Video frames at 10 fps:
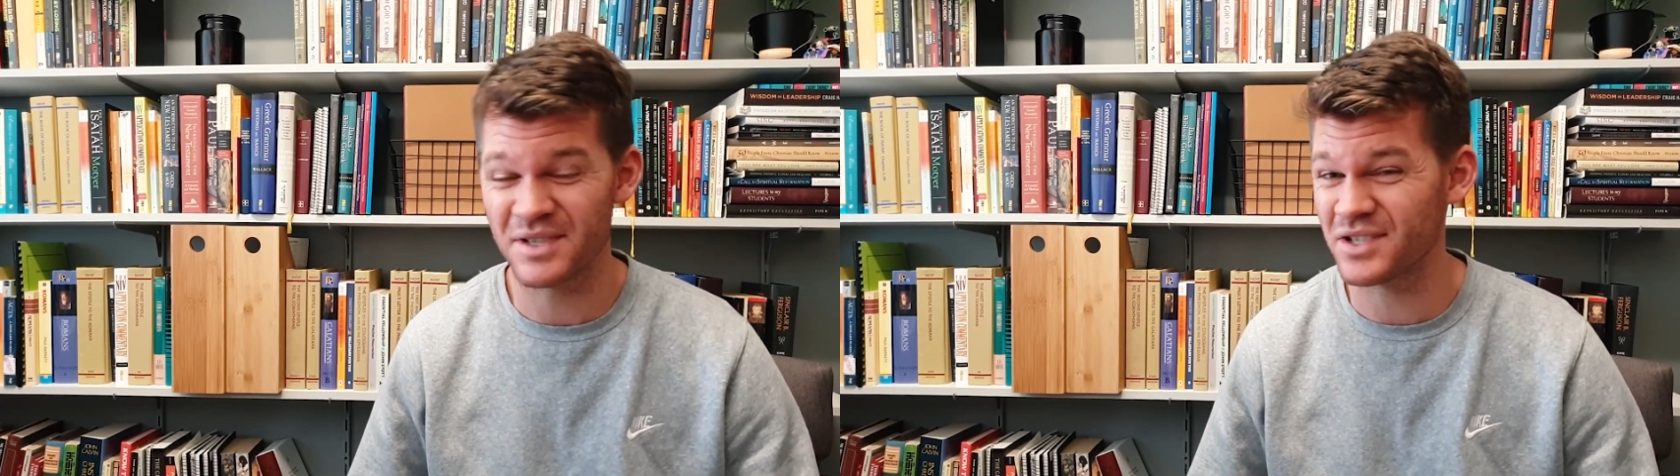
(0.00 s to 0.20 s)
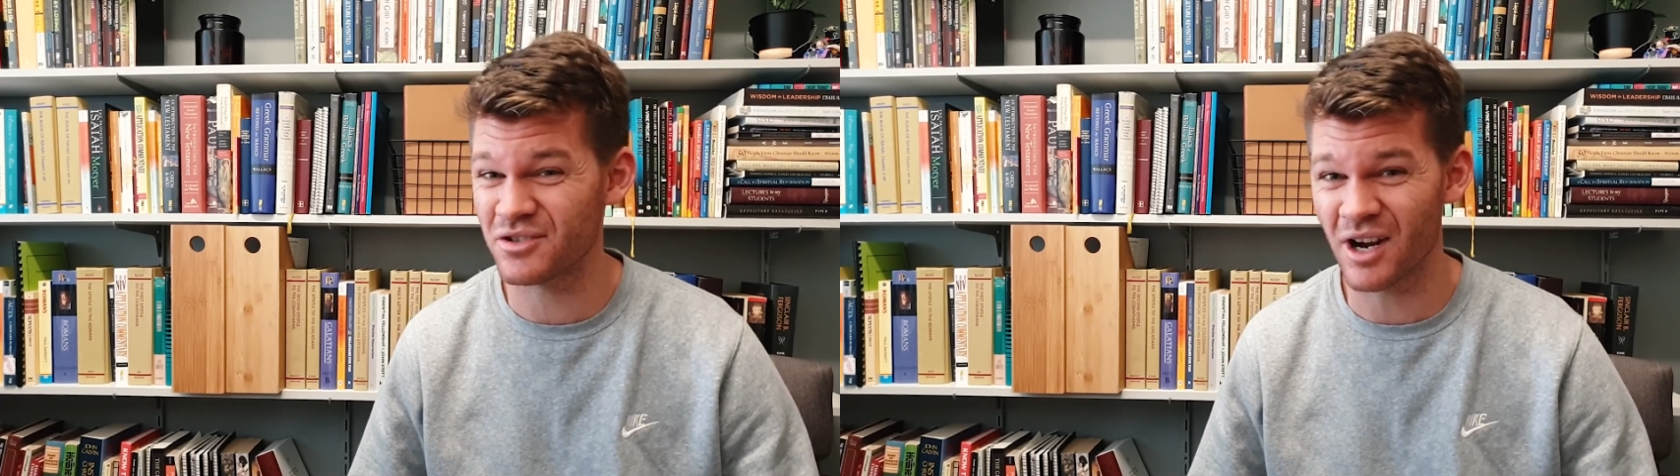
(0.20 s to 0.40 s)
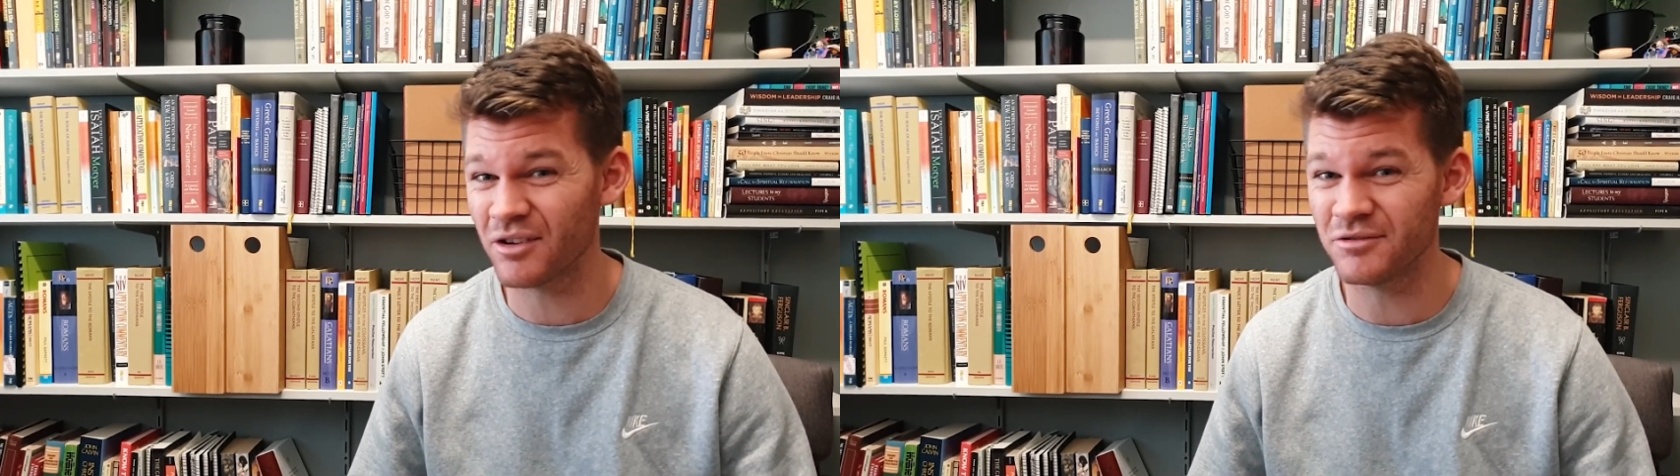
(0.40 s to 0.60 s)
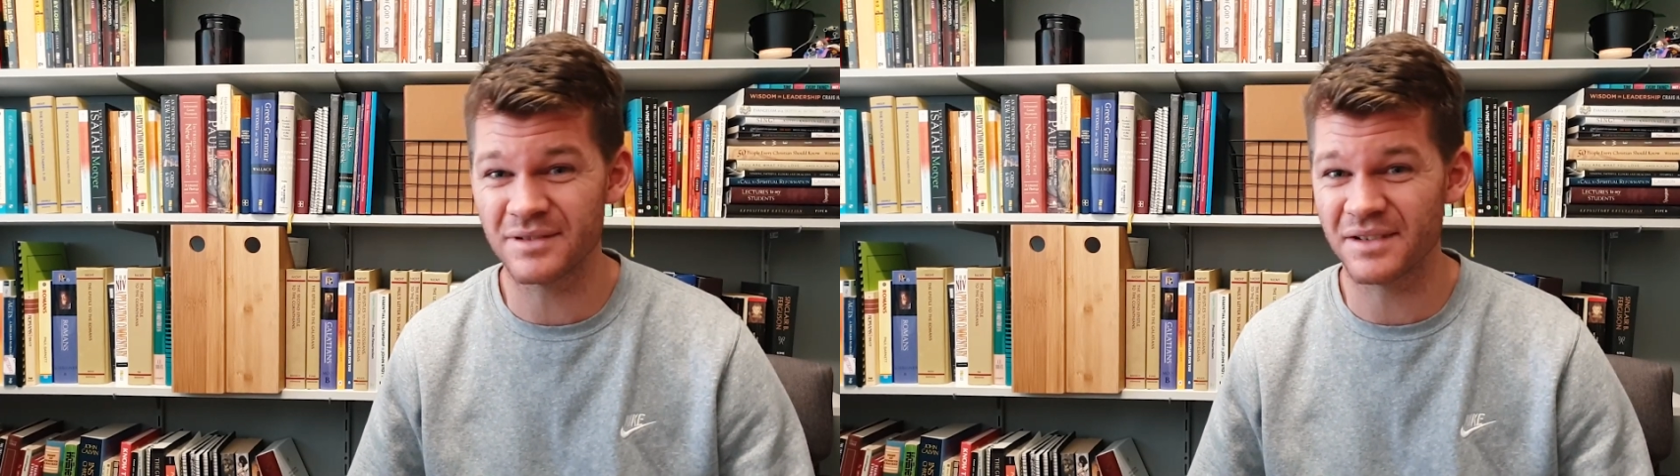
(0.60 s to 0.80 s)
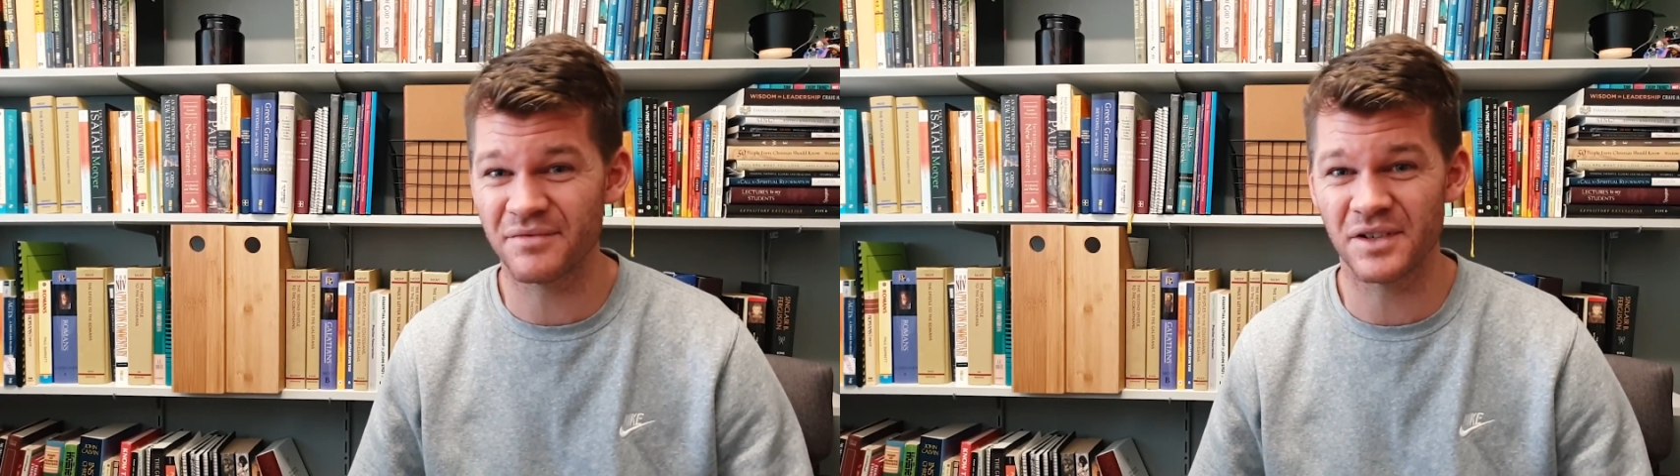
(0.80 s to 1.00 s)
we struggle
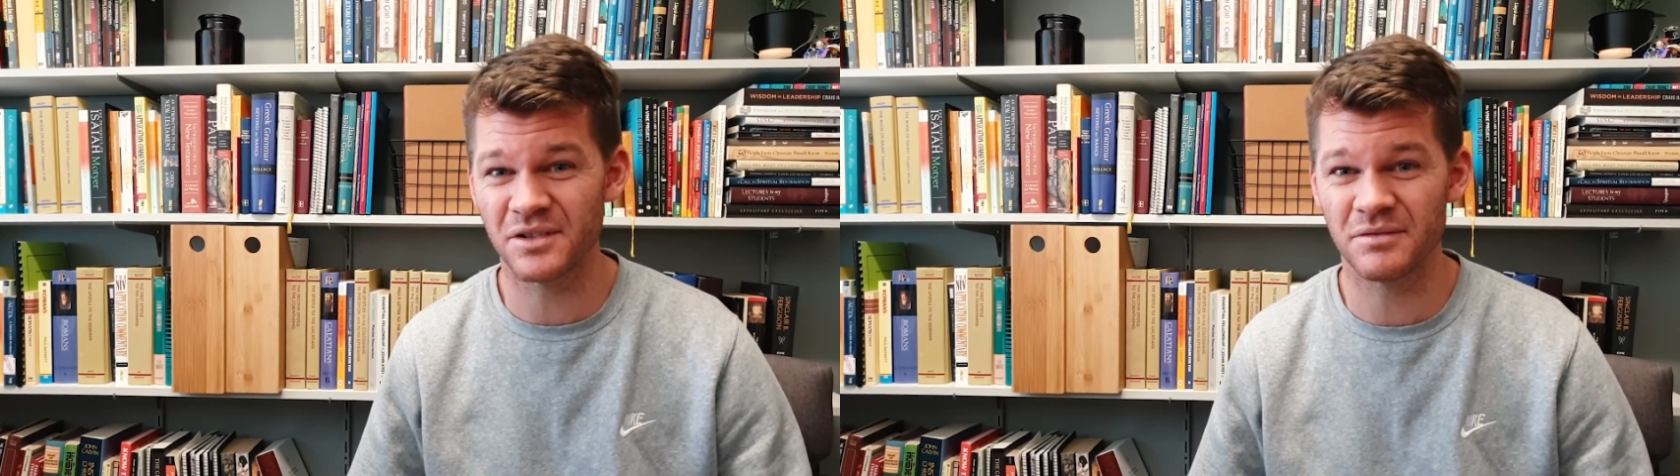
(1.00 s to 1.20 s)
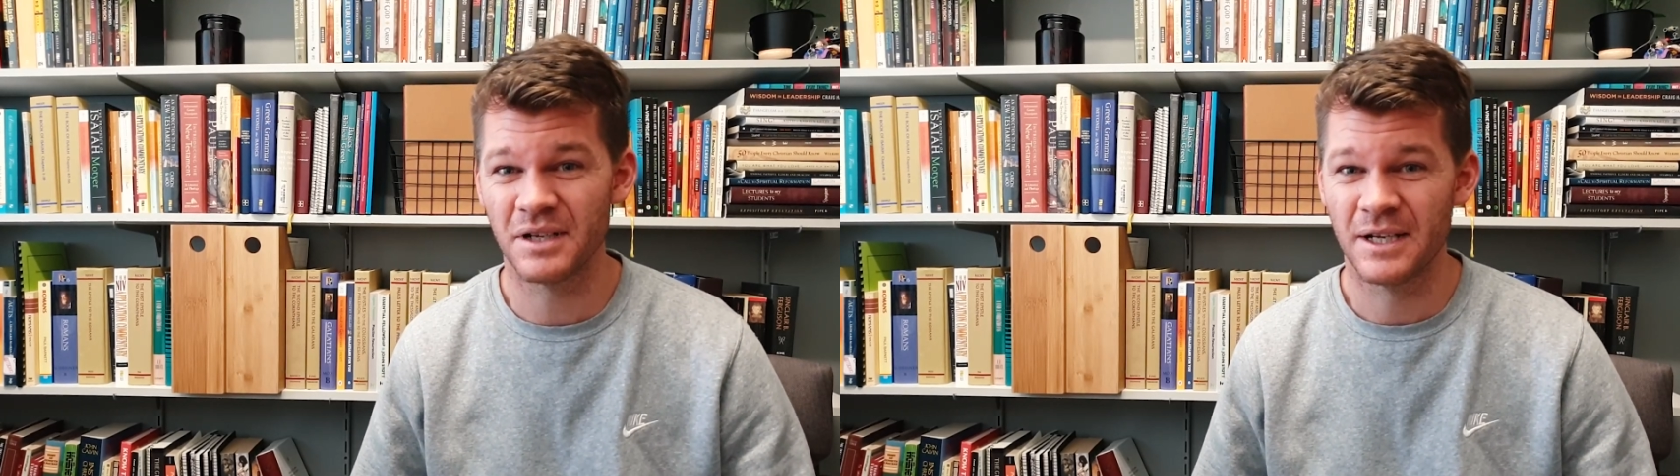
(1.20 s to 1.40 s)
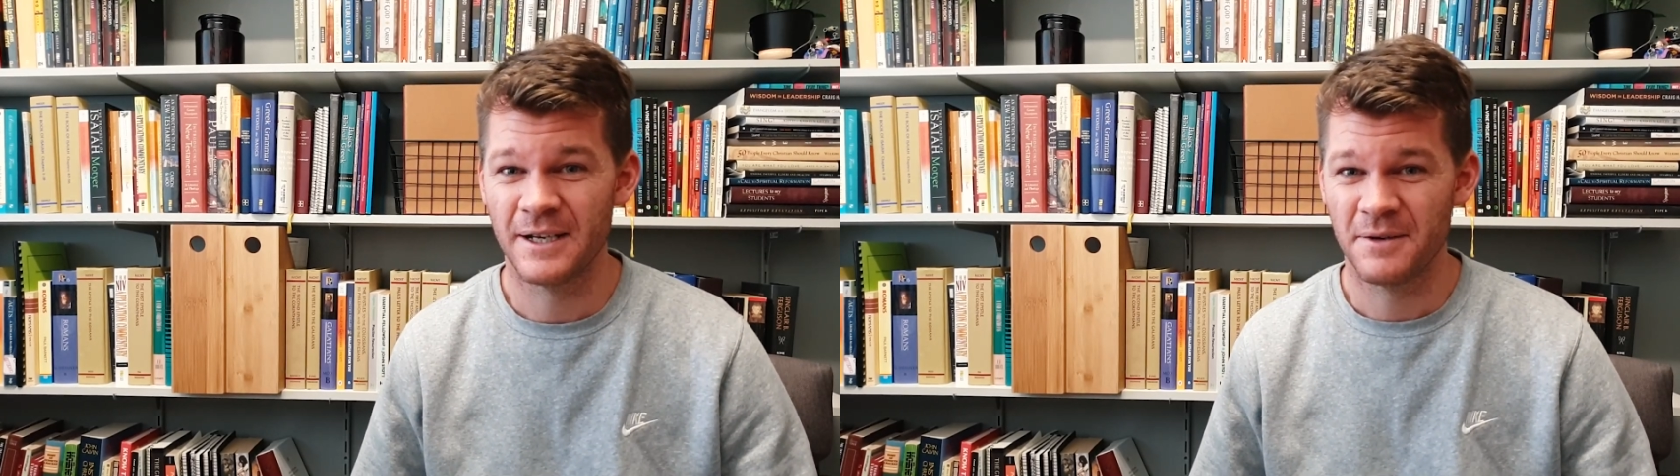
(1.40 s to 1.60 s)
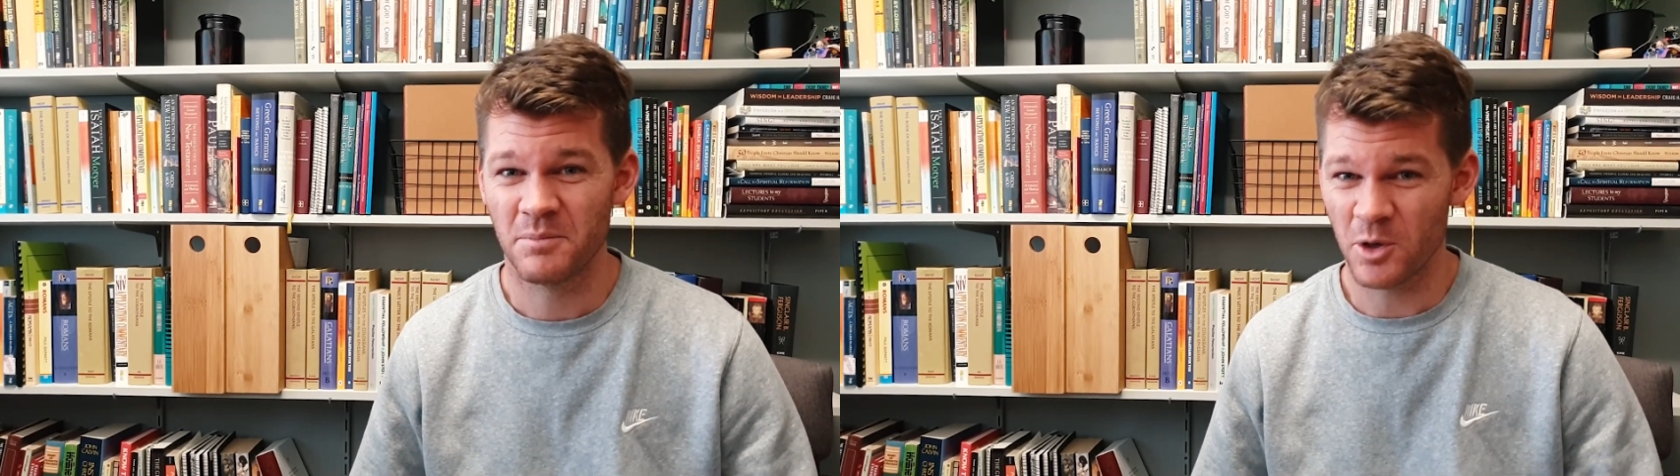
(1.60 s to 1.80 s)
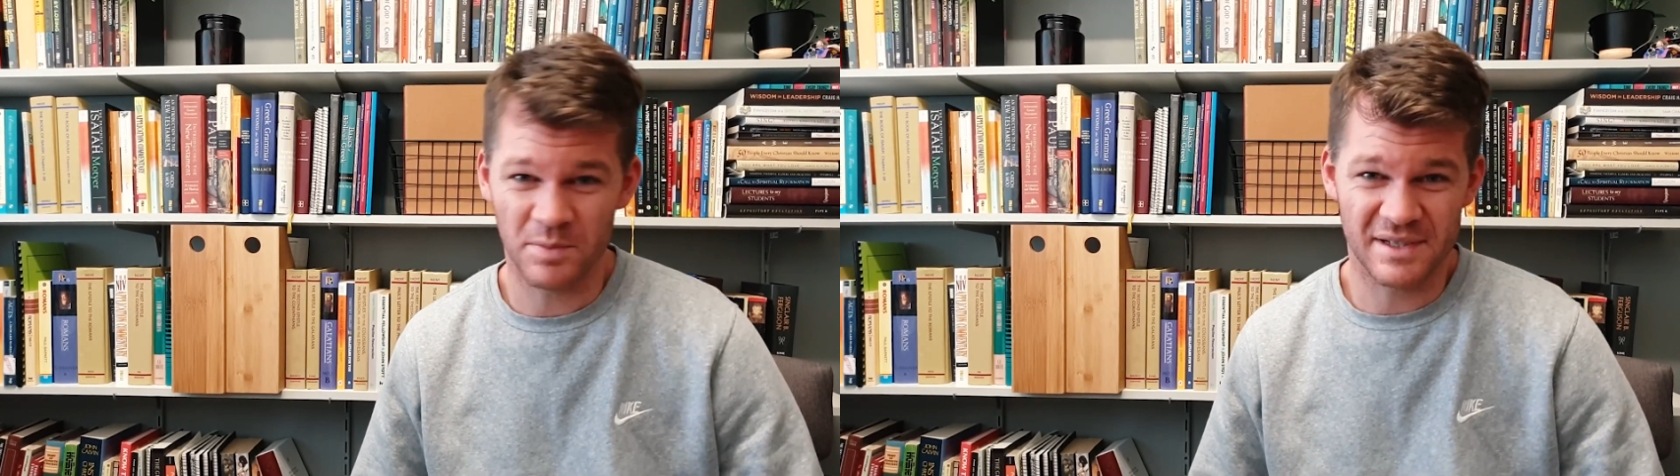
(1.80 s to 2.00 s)
to feel
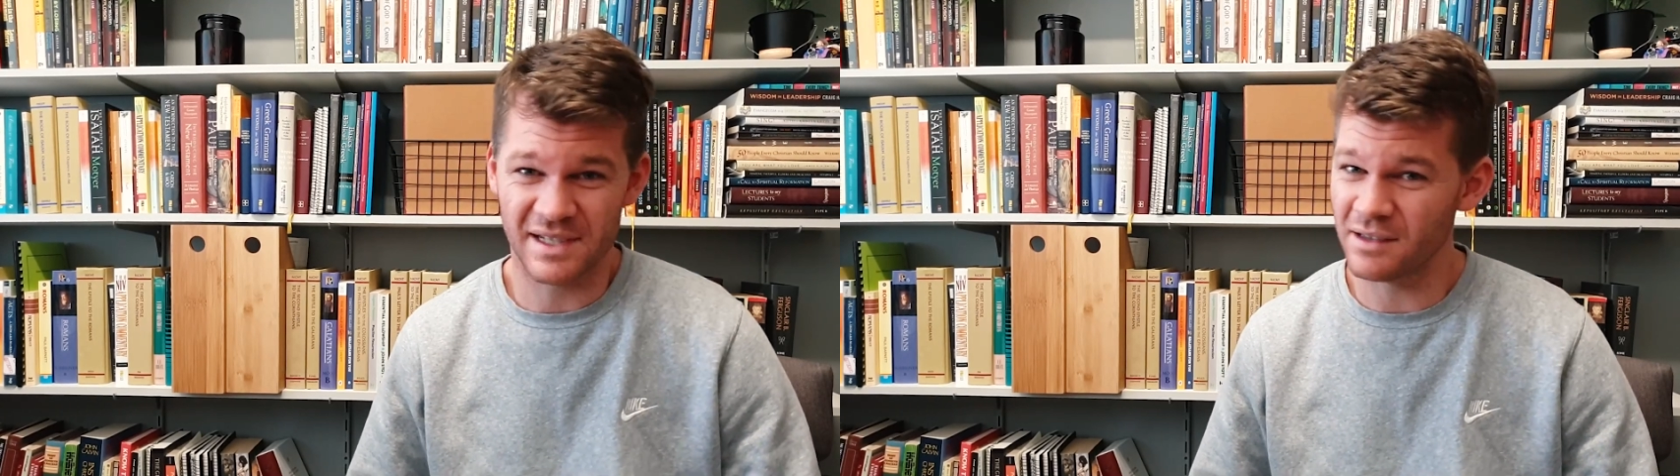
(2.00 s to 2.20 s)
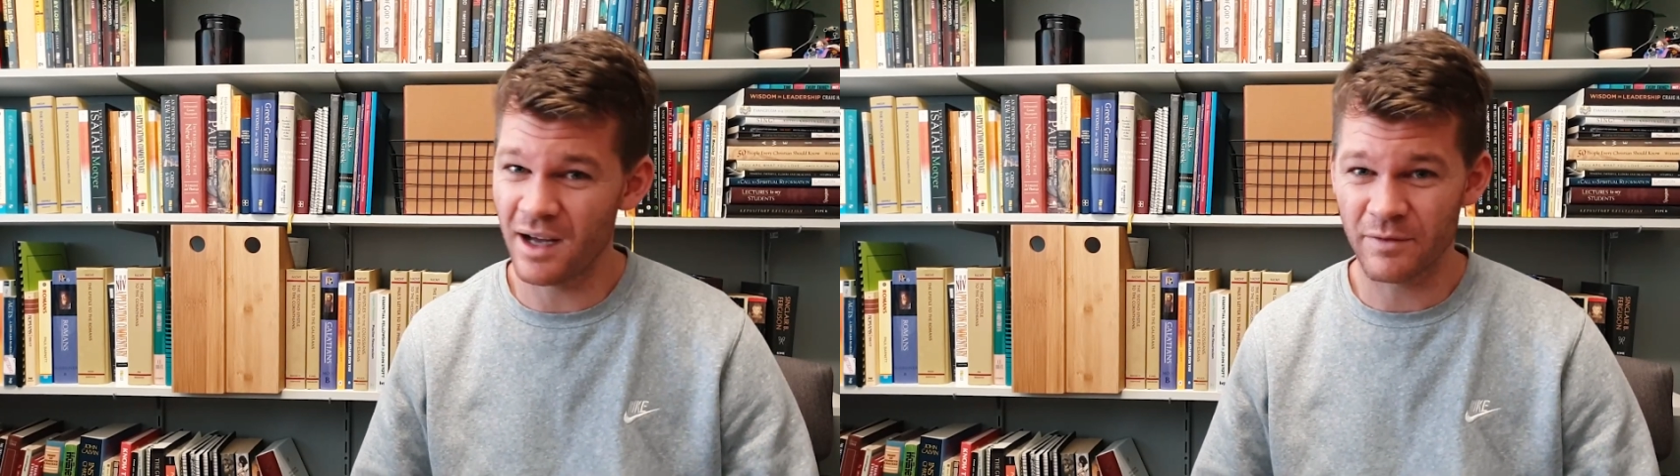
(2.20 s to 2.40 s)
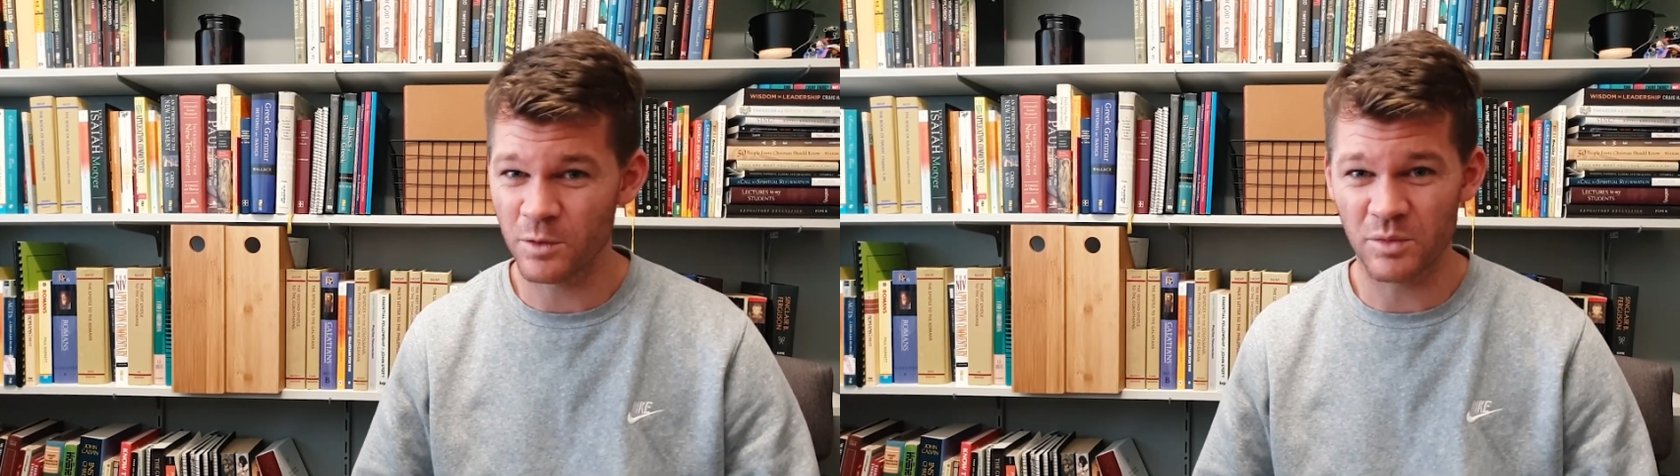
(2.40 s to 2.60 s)
purpose in life.